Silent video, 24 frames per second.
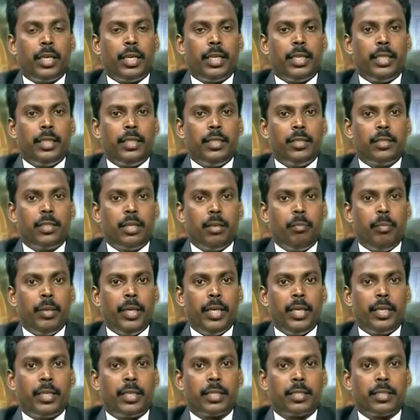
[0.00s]
and this will
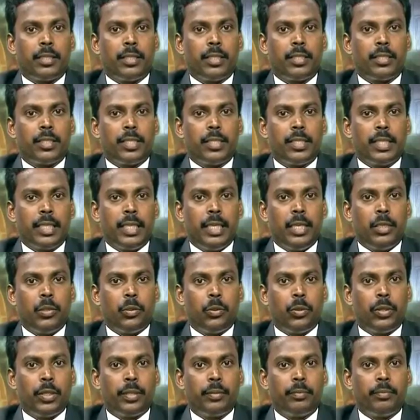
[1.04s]
be considered as a single
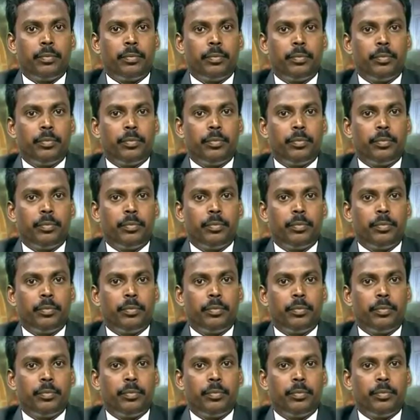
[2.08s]
token.